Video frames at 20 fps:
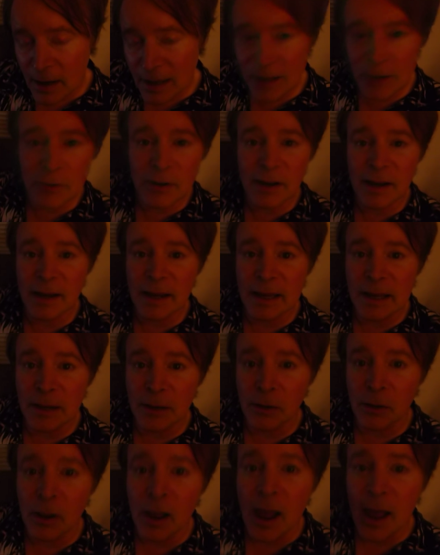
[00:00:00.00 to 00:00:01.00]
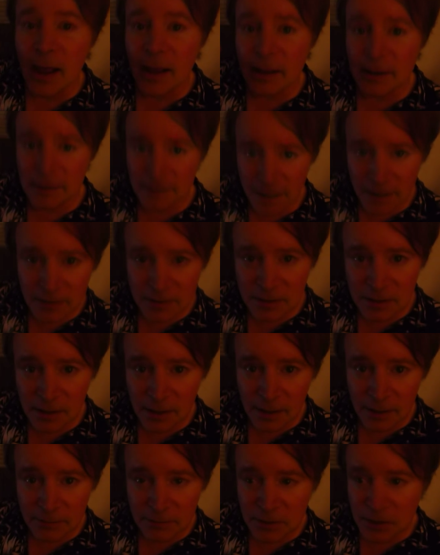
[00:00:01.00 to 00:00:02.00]
you can kill their
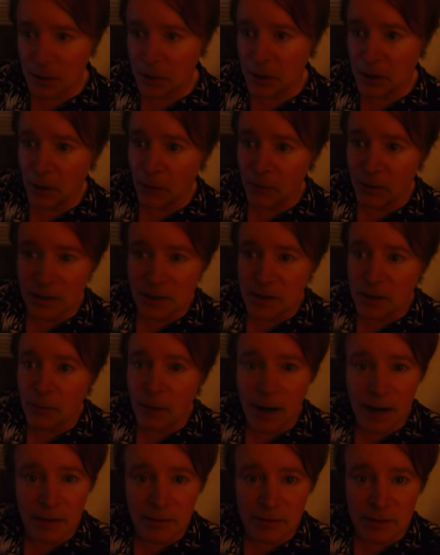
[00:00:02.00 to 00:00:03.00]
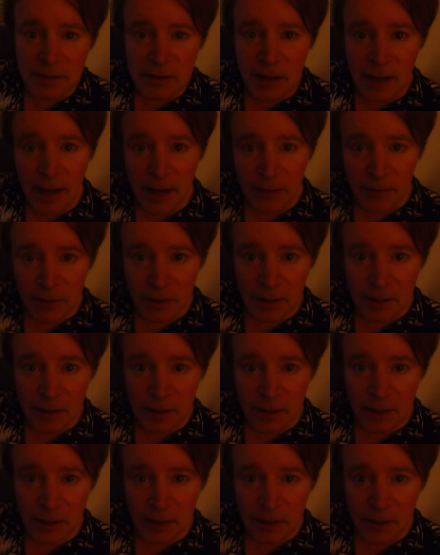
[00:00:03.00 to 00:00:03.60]
slave. So, where's the right of the slave,